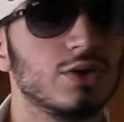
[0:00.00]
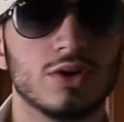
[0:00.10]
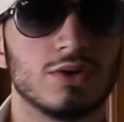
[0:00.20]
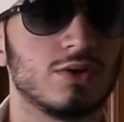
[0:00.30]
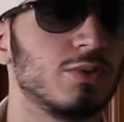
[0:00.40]

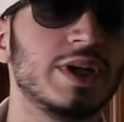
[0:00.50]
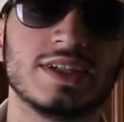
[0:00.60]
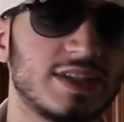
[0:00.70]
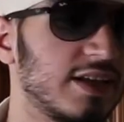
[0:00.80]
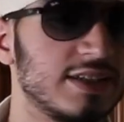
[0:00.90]
No, we
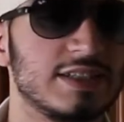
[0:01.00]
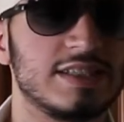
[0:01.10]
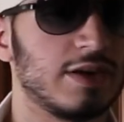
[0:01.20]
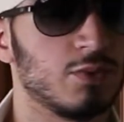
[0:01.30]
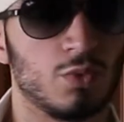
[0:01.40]
Italians
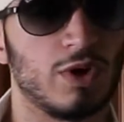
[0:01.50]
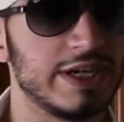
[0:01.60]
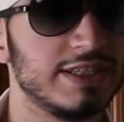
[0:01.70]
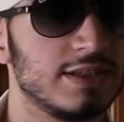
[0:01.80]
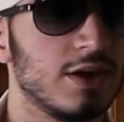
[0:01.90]
ain't
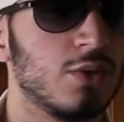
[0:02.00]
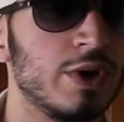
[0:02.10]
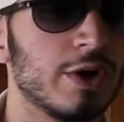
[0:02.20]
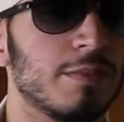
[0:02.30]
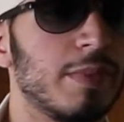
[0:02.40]
white. We
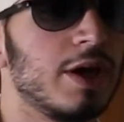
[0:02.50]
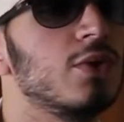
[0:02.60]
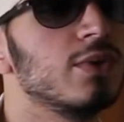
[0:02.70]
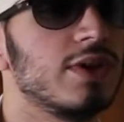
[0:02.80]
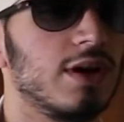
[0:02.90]
are
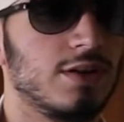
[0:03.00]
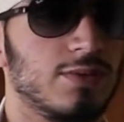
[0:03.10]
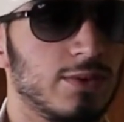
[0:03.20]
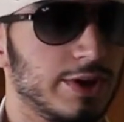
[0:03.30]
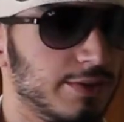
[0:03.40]
male with olive
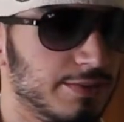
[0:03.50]
oil.